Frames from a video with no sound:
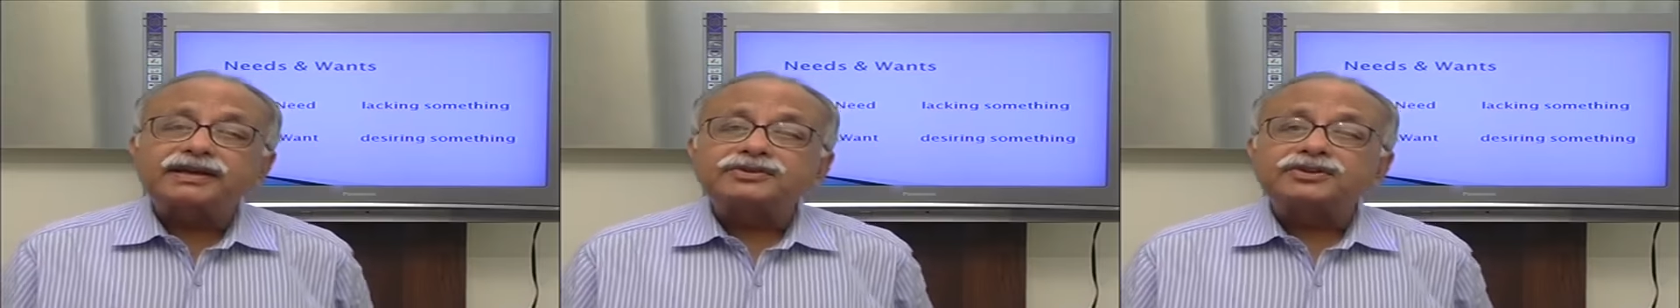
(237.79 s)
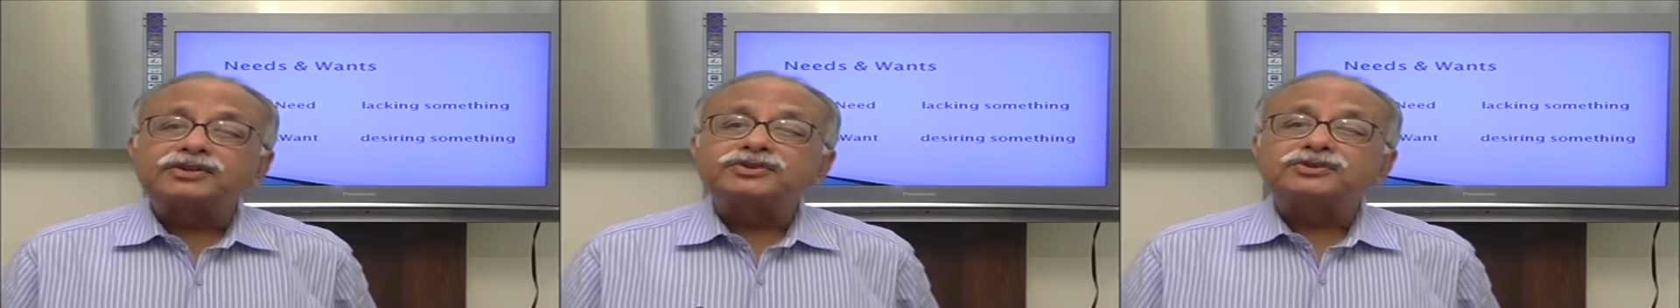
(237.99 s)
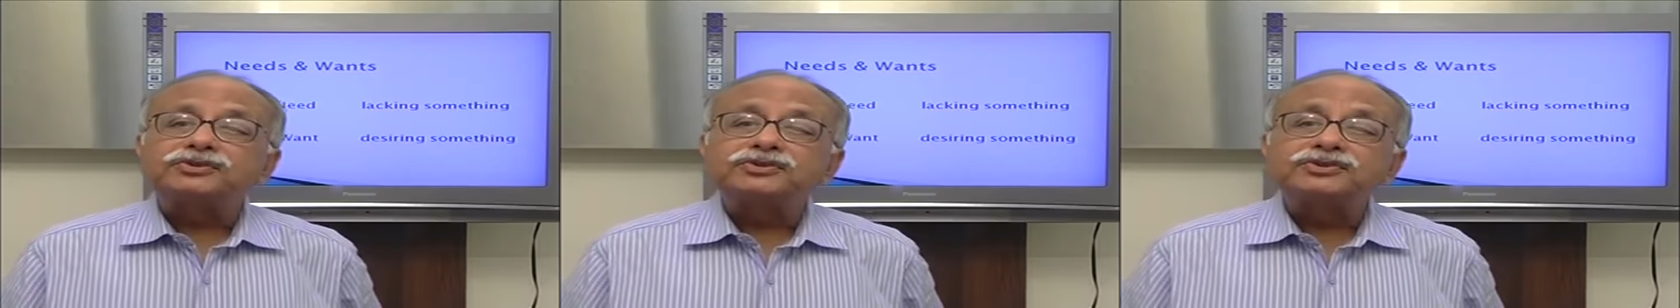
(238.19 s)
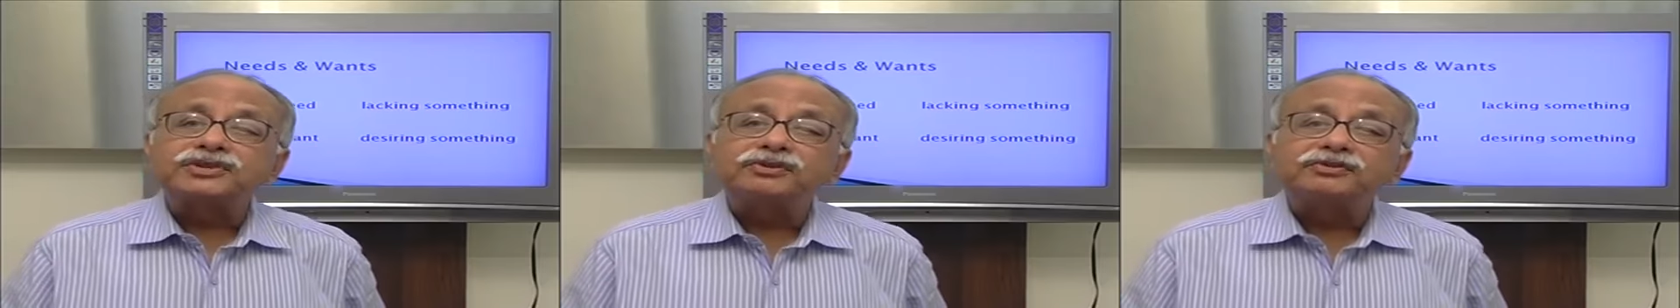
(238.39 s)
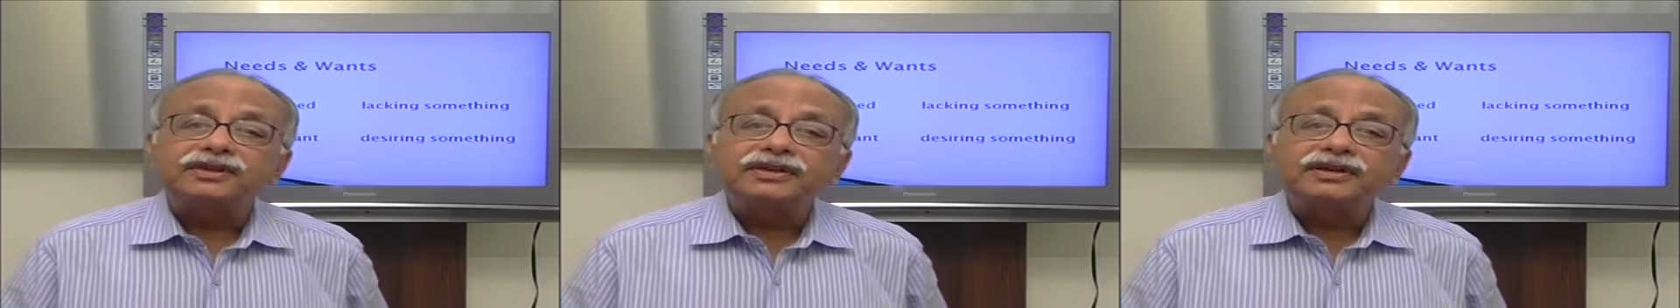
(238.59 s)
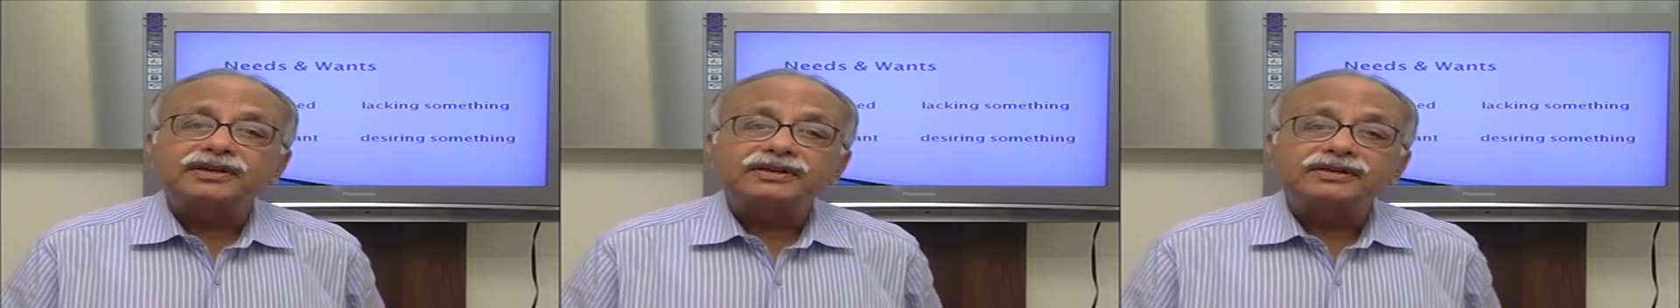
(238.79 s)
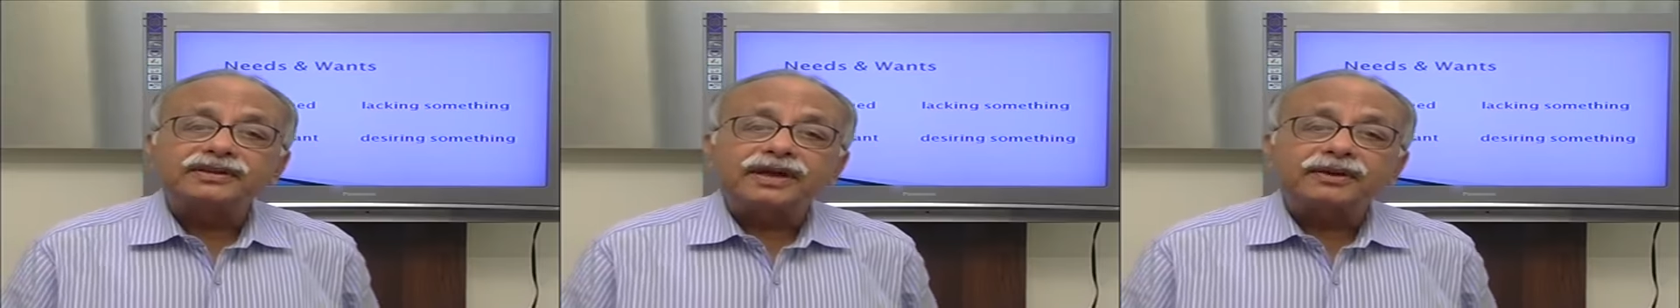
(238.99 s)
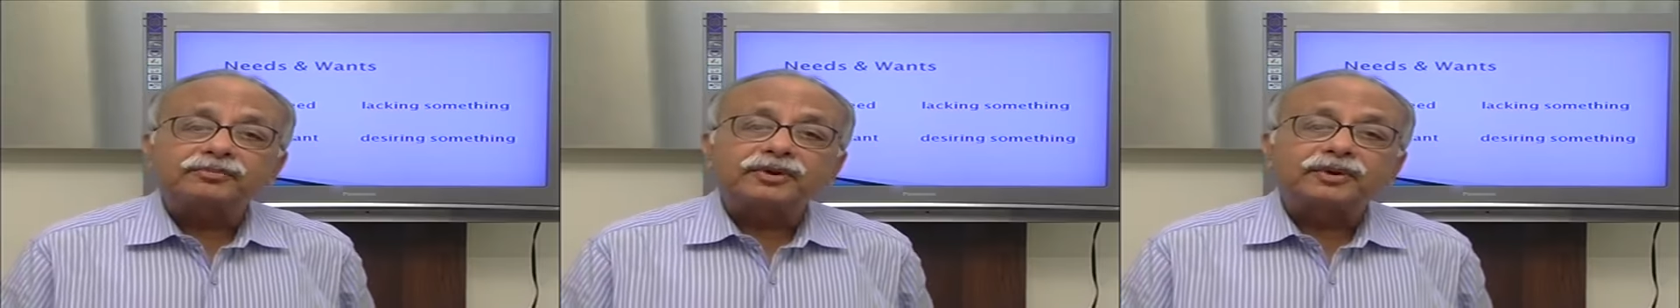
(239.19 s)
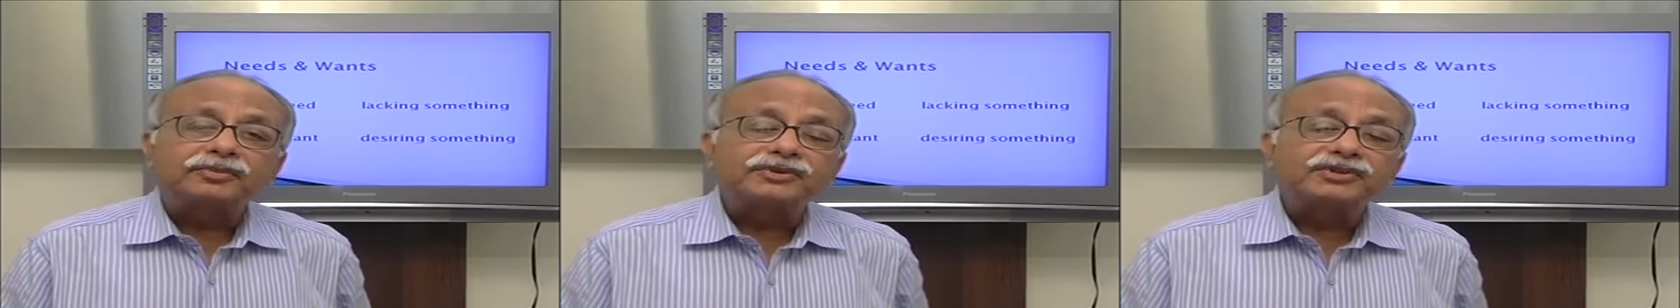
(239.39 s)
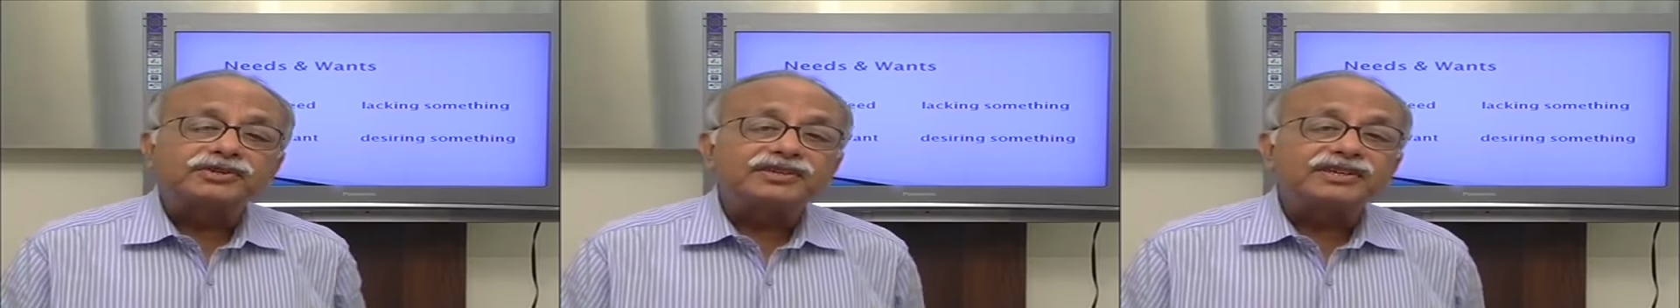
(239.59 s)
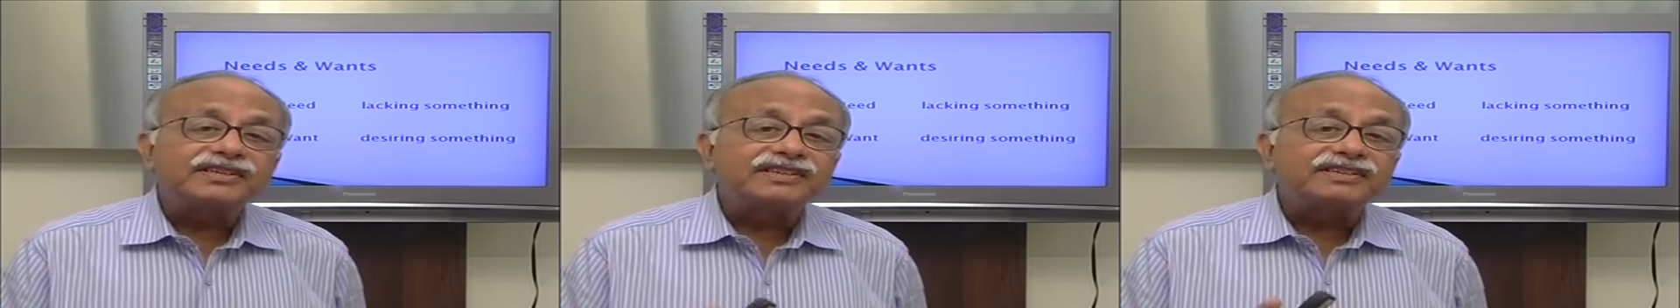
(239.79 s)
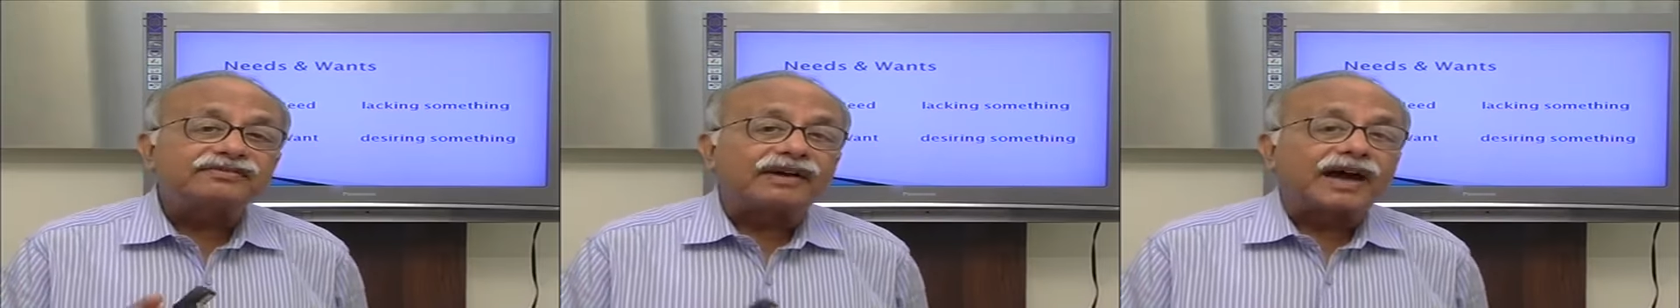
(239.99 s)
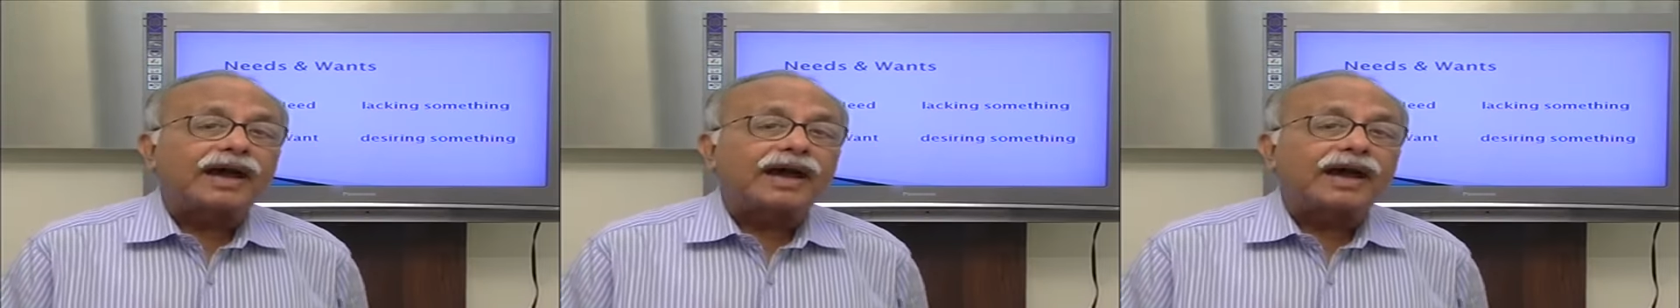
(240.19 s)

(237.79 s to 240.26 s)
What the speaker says: has also to see whether that proposition is